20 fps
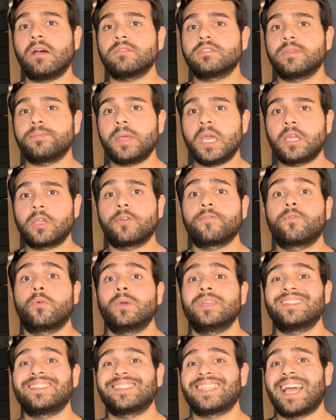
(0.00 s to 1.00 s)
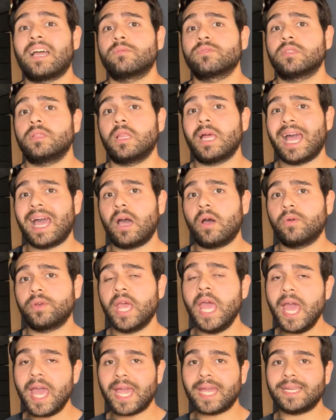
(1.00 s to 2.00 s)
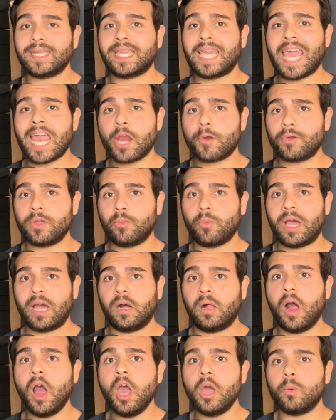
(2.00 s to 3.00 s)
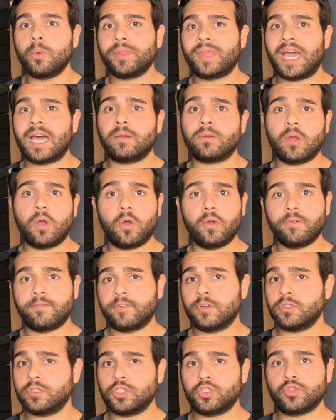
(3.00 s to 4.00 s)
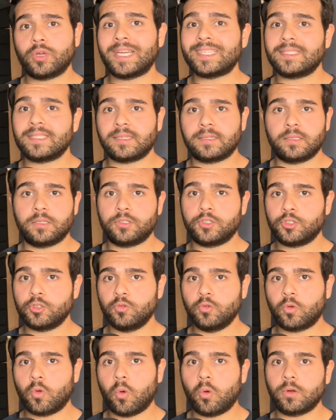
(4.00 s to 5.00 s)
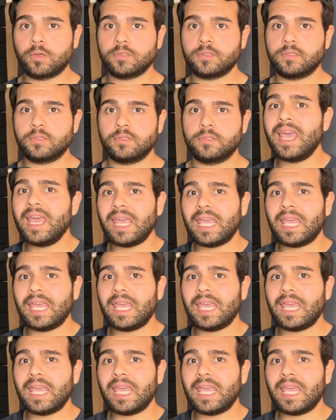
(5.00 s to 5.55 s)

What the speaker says: to make your voice sound loud and carry well without over-stressing the true chords.